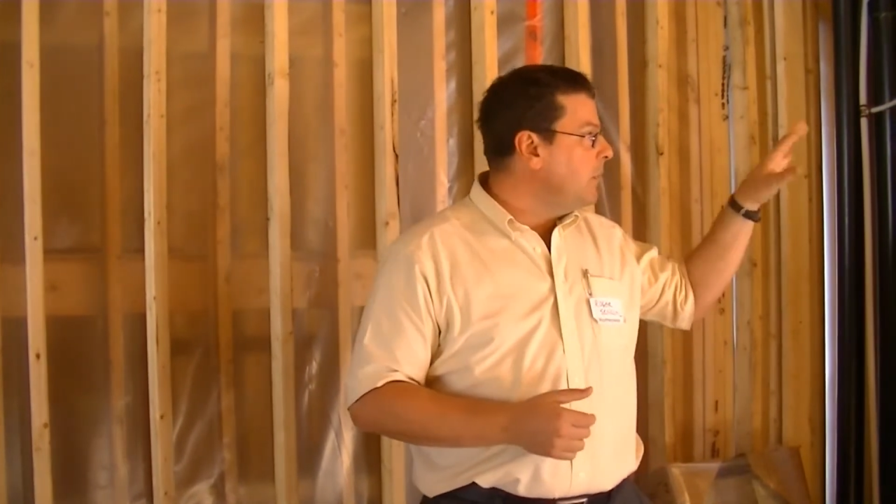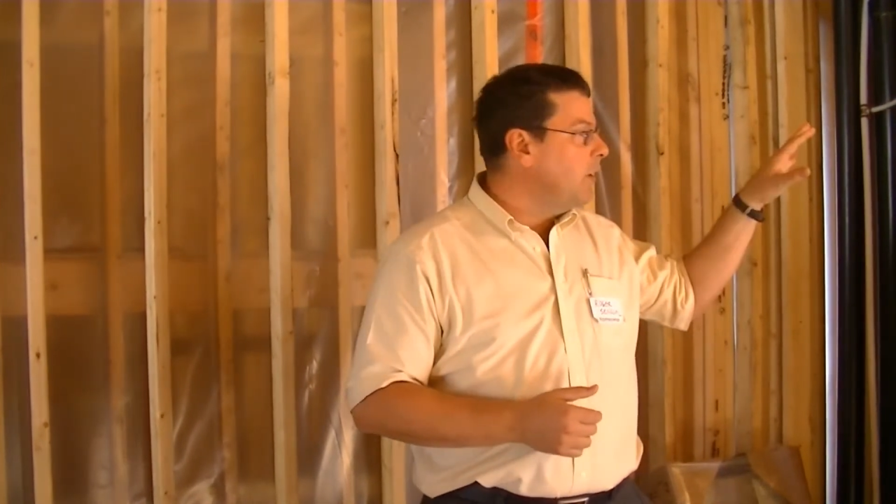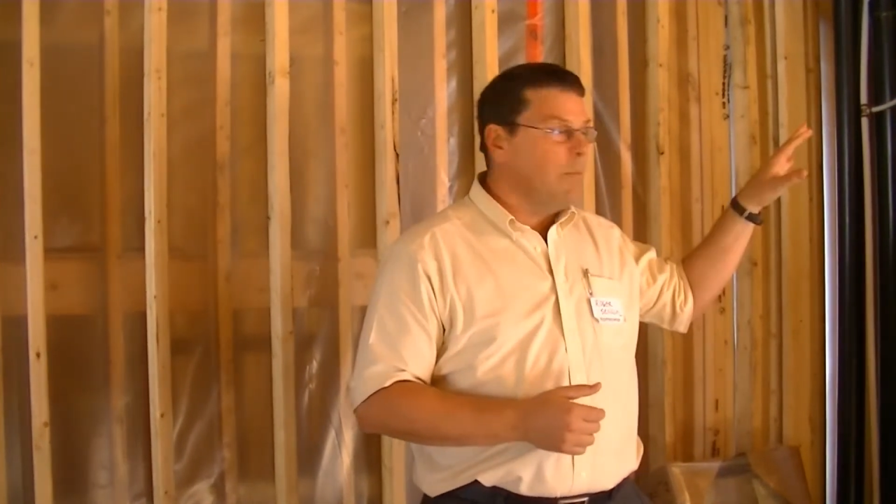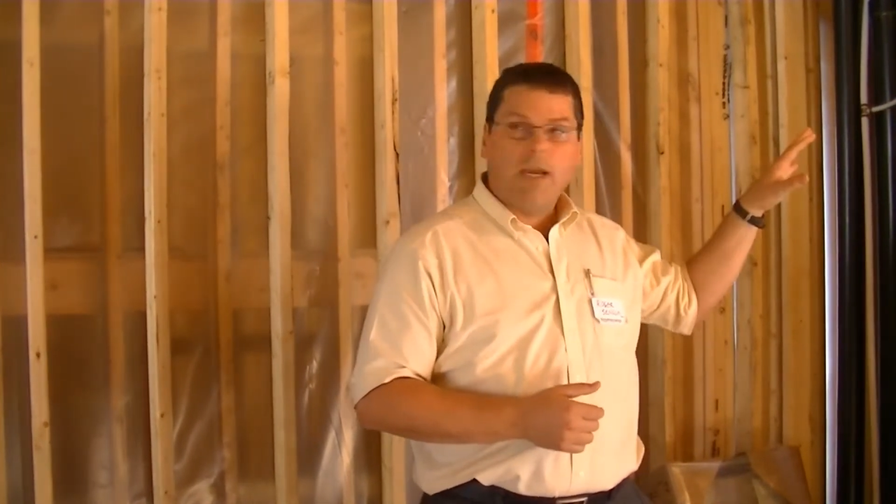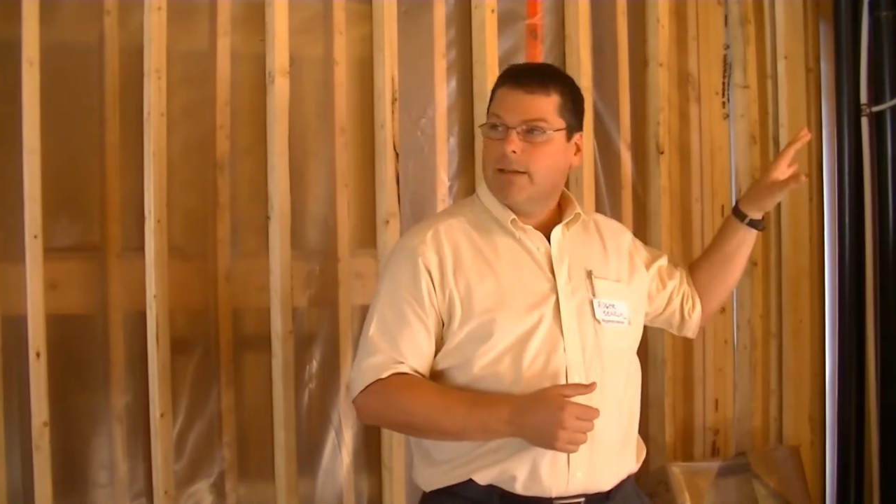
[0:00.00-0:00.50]
be
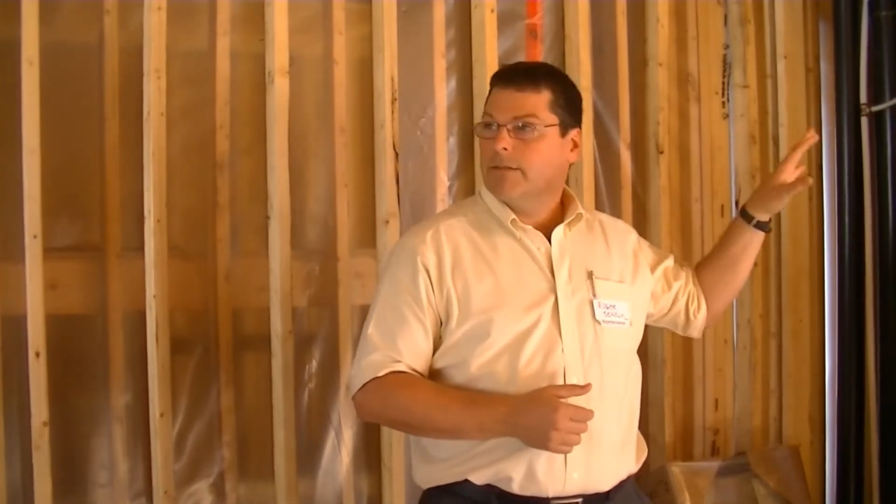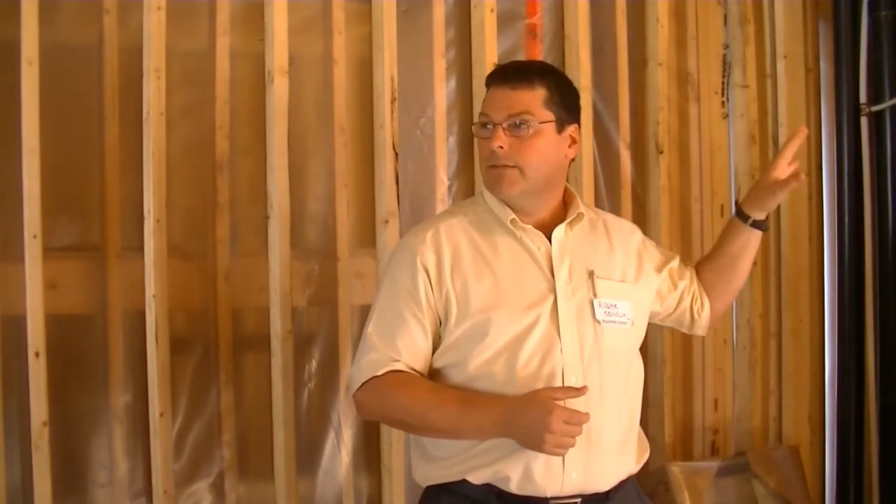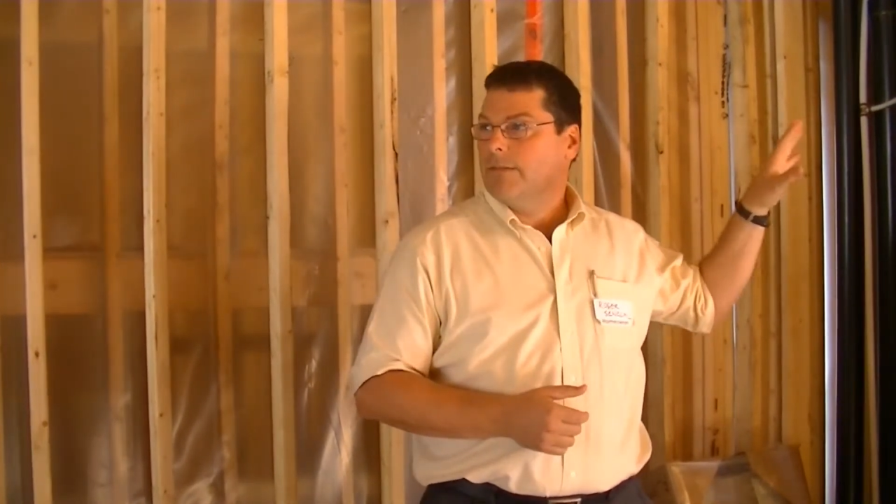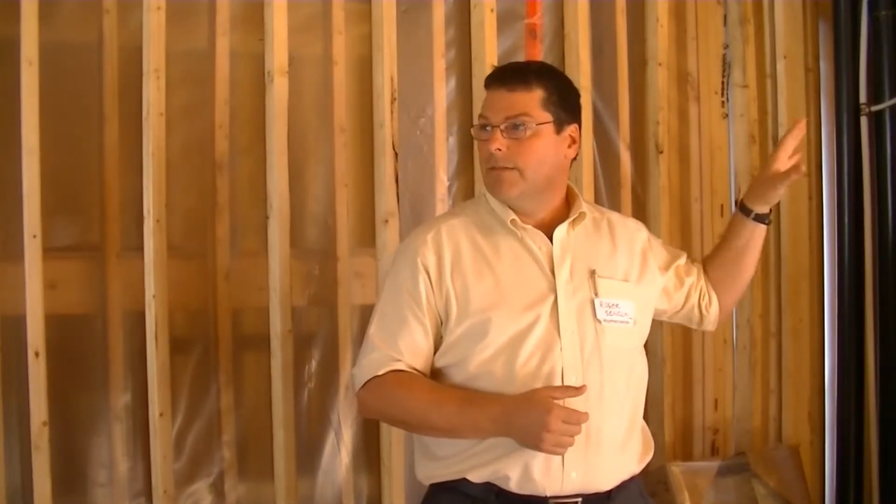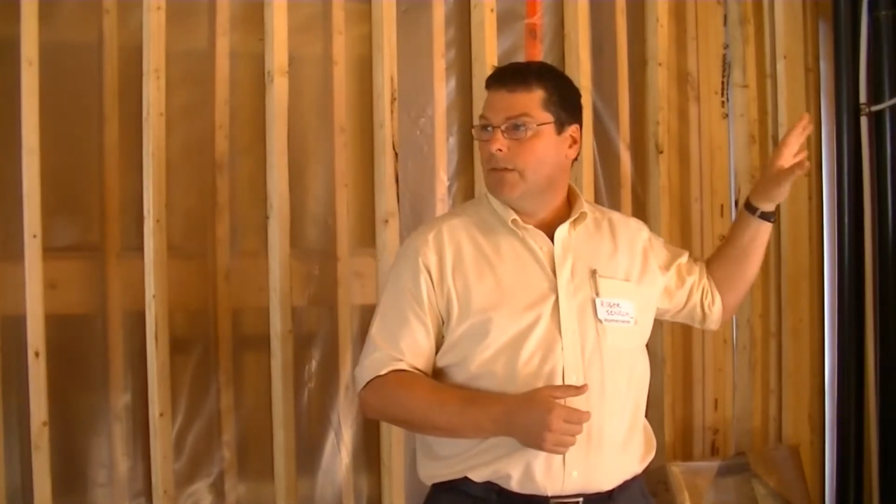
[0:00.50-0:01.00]
a massive
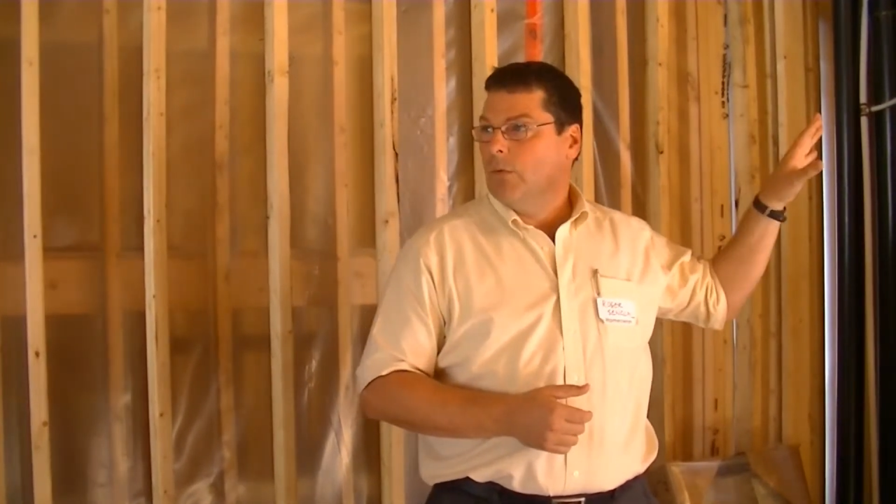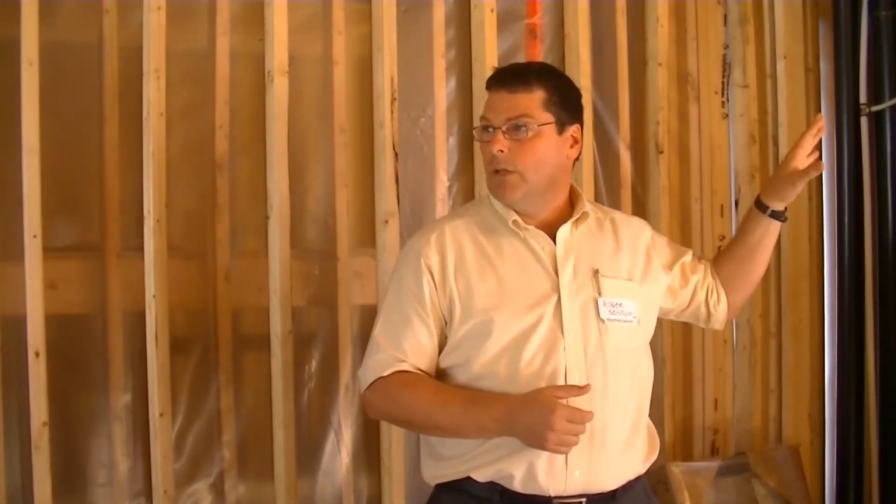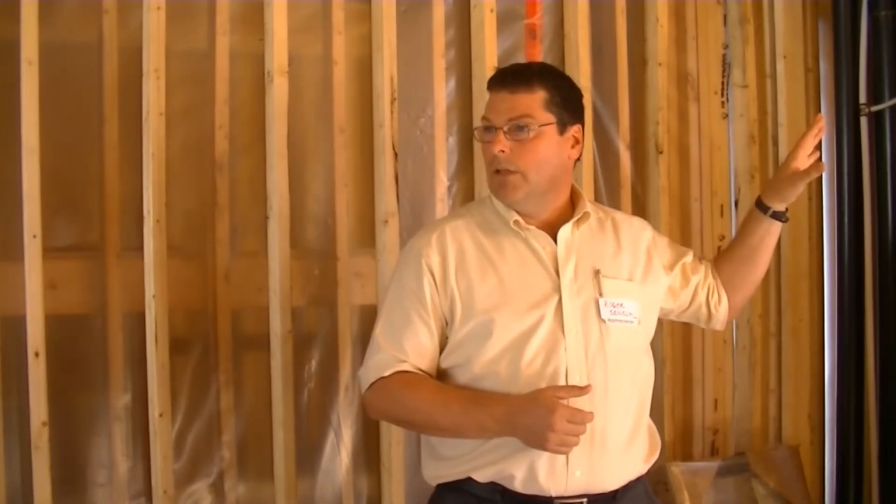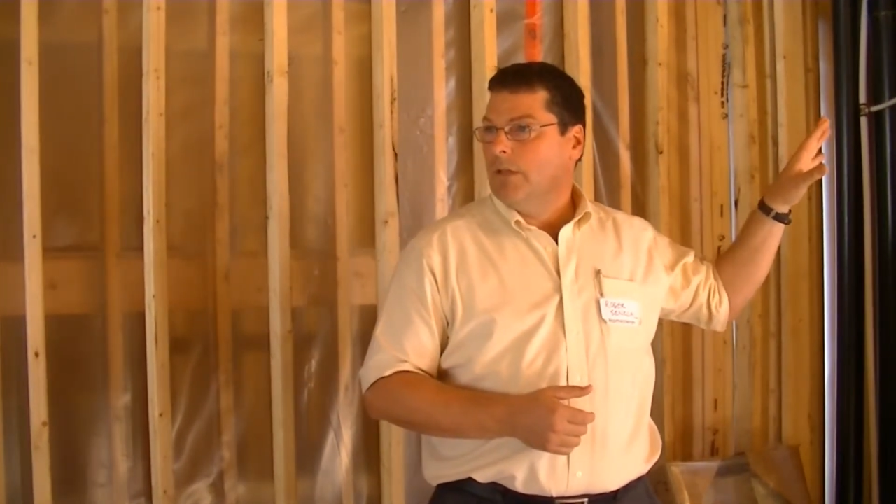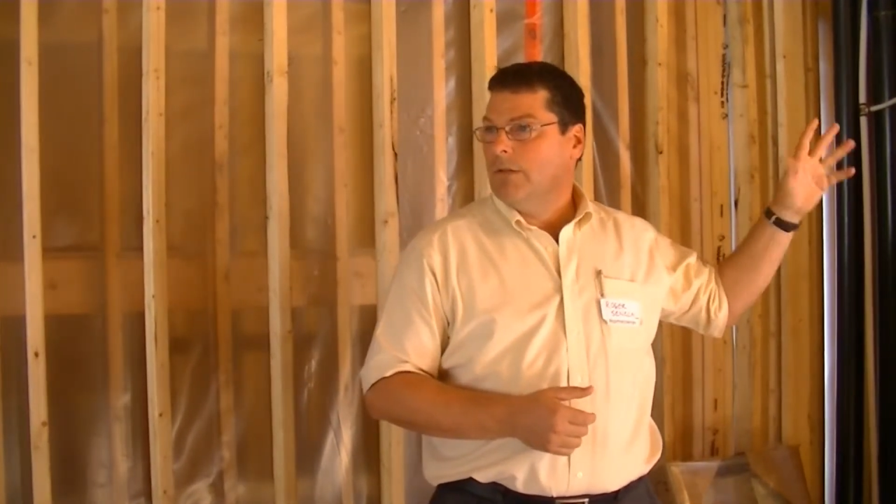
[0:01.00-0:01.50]

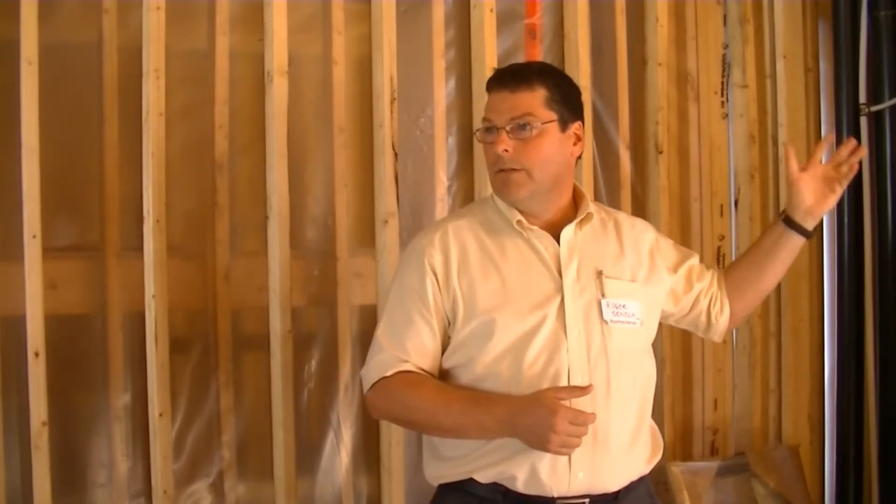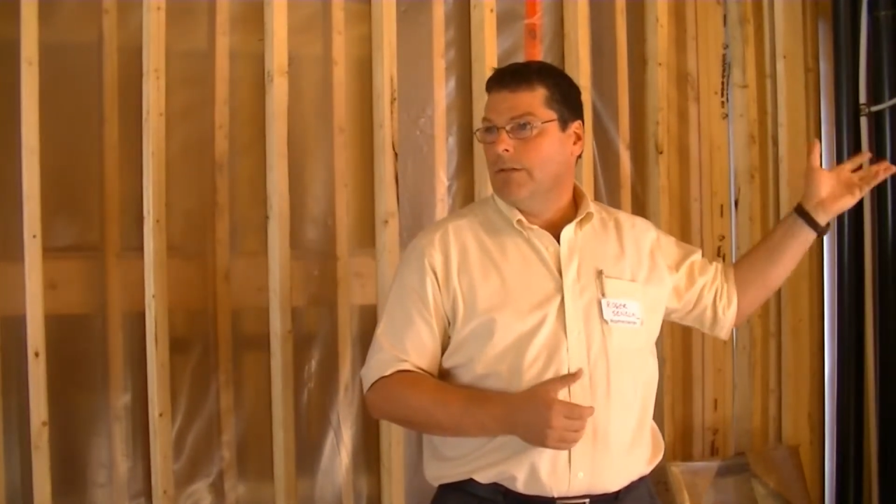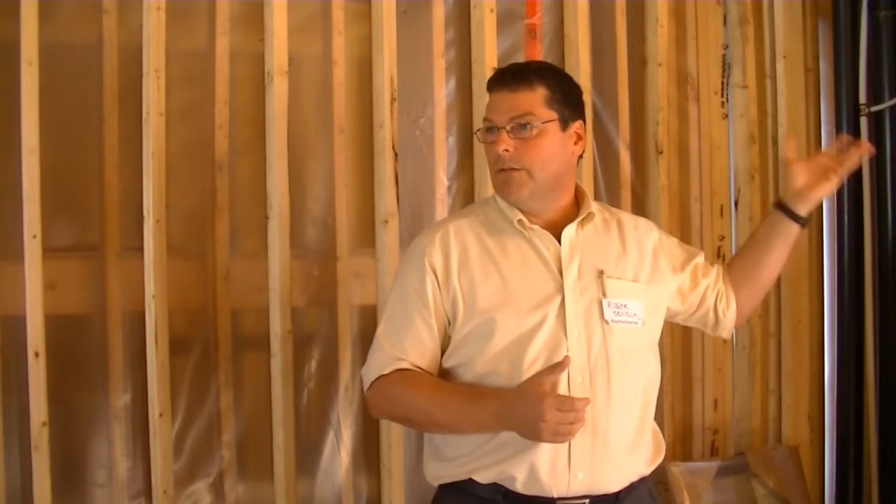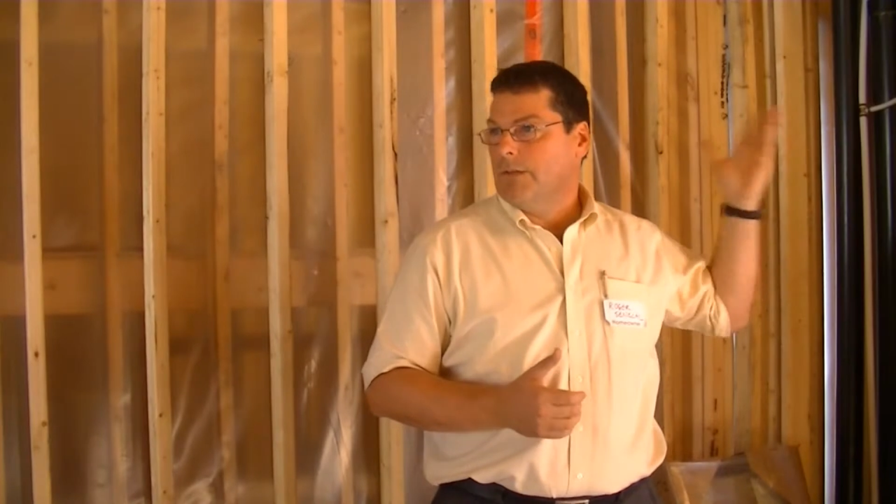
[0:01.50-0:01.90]
cooling load, so it